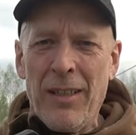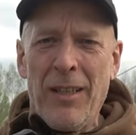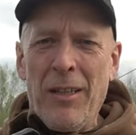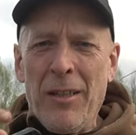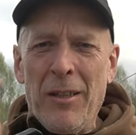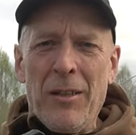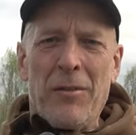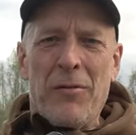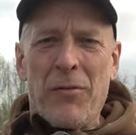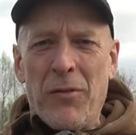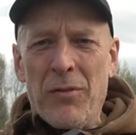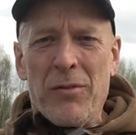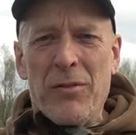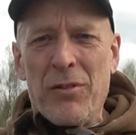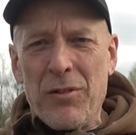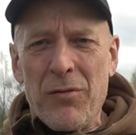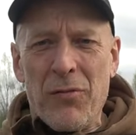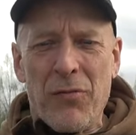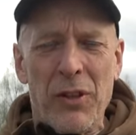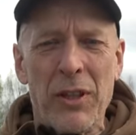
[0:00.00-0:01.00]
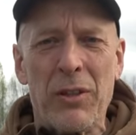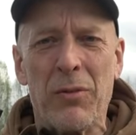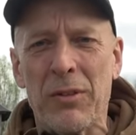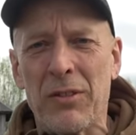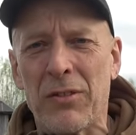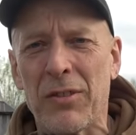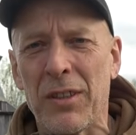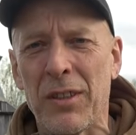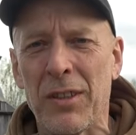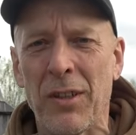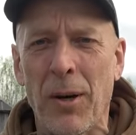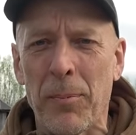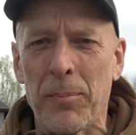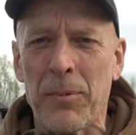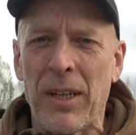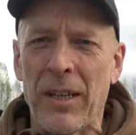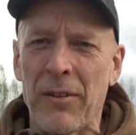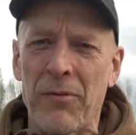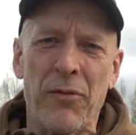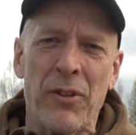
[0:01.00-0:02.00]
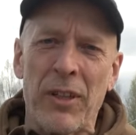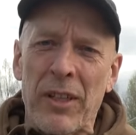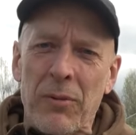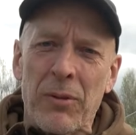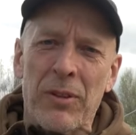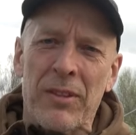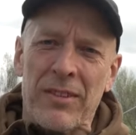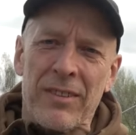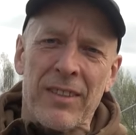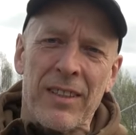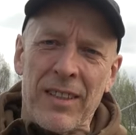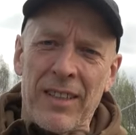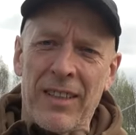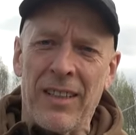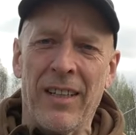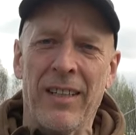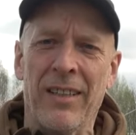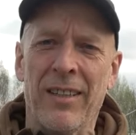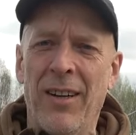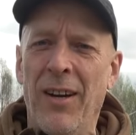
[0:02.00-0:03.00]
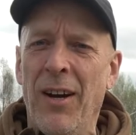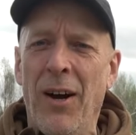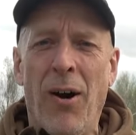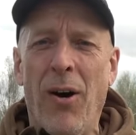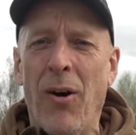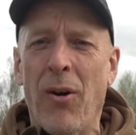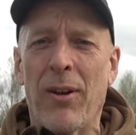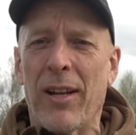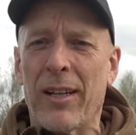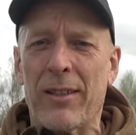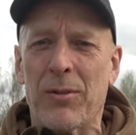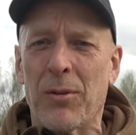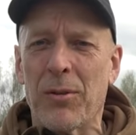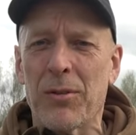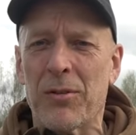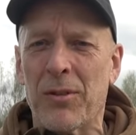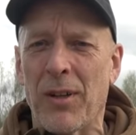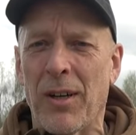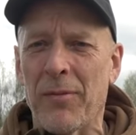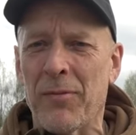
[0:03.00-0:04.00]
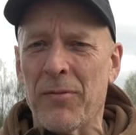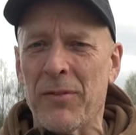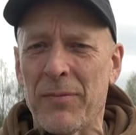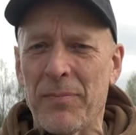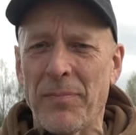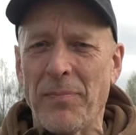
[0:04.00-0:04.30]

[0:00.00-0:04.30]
frequency, update frequency and all that good stuff